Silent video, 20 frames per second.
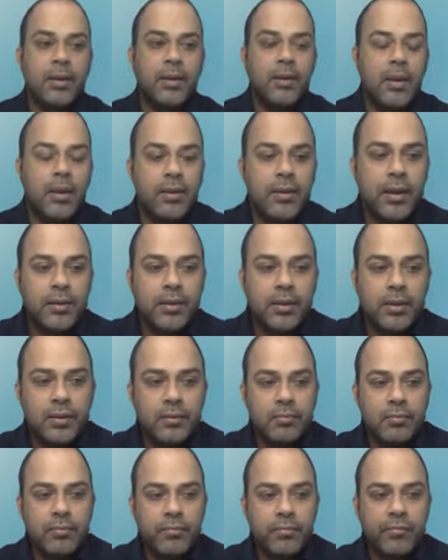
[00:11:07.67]
another
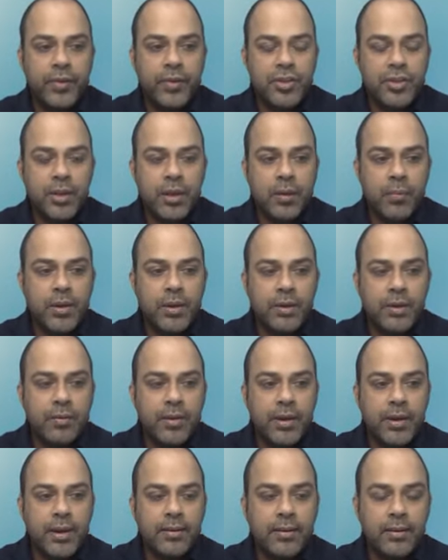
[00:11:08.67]
feature that we
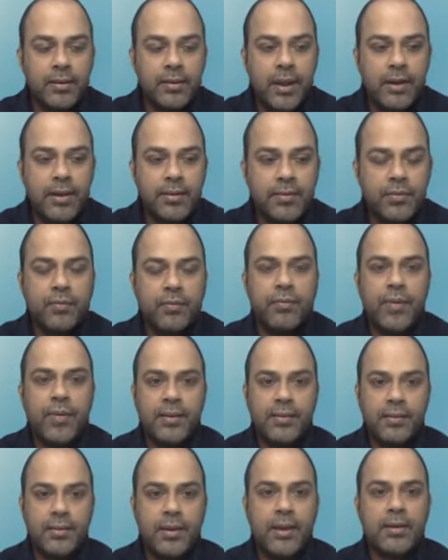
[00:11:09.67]
created that is
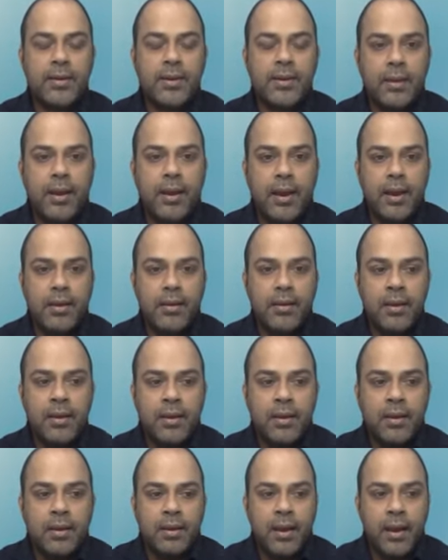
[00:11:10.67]
fascinating,
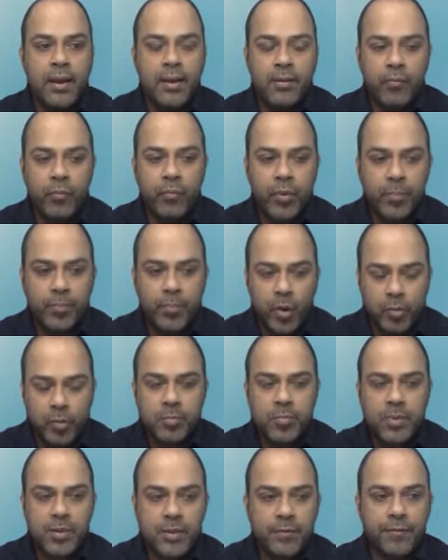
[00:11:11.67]
and we're
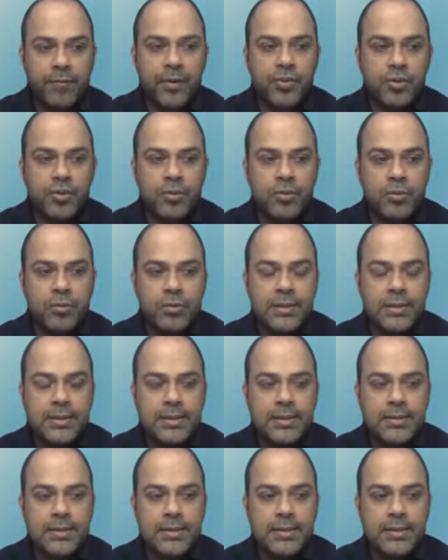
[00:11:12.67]
probably the first to do
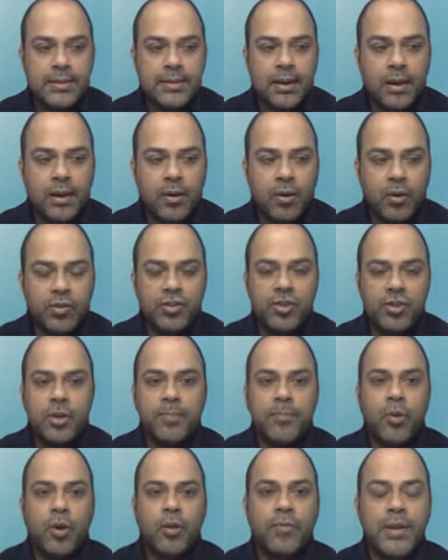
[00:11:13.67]
this, is a
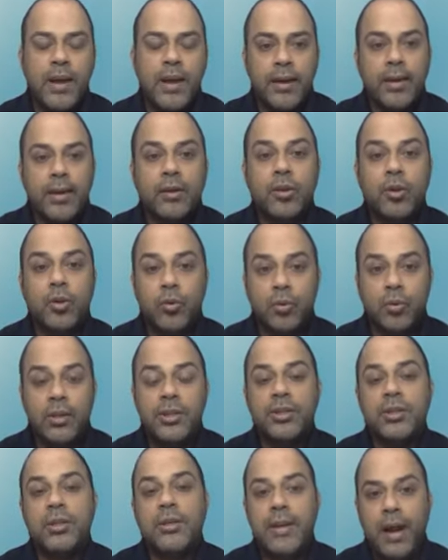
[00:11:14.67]
concept of data
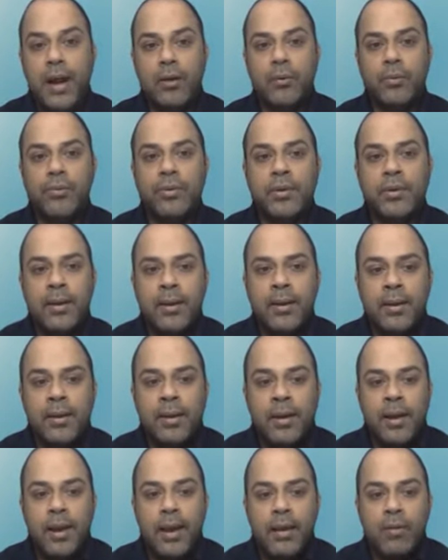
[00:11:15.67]
coalition DAOs.
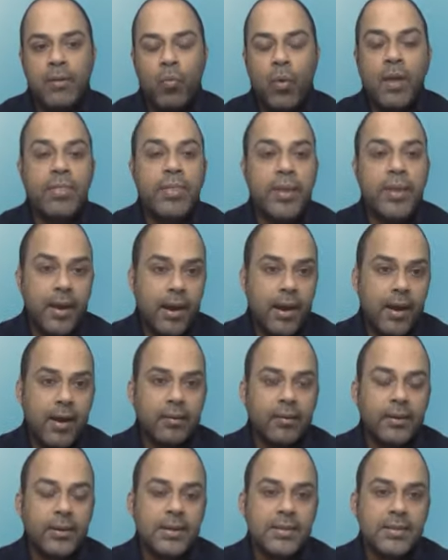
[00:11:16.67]
And what they
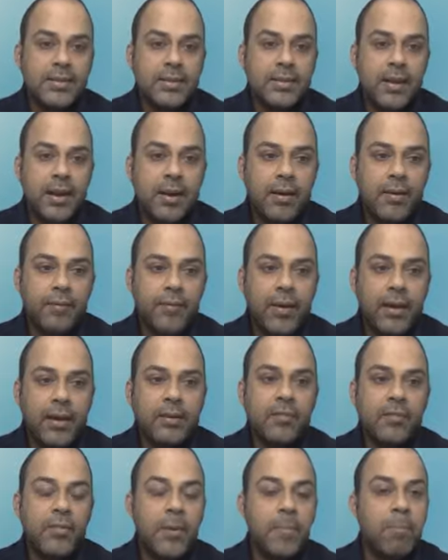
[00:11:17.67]
are is they are
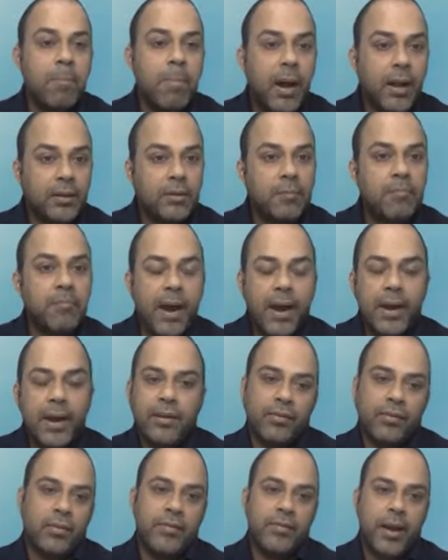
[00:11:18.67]
effectively bulk
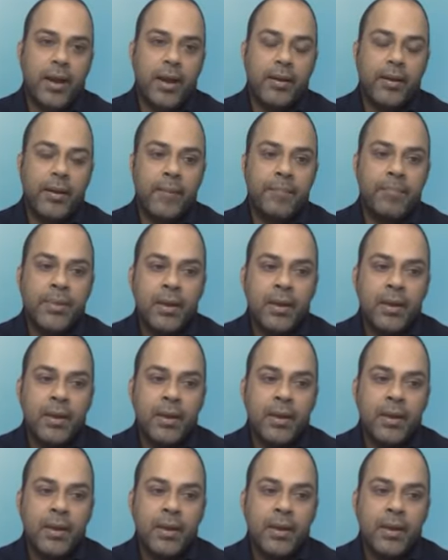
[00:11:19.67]
buyers of data.